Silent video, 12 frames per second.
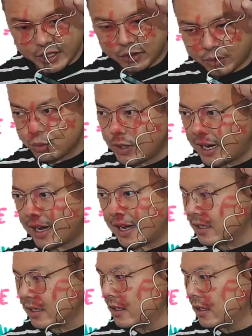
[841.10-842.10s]
too hard,
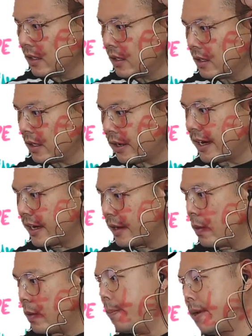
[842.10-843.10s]
right, it will
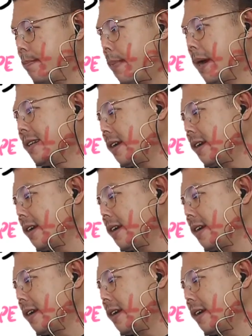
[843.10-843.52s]
be bent out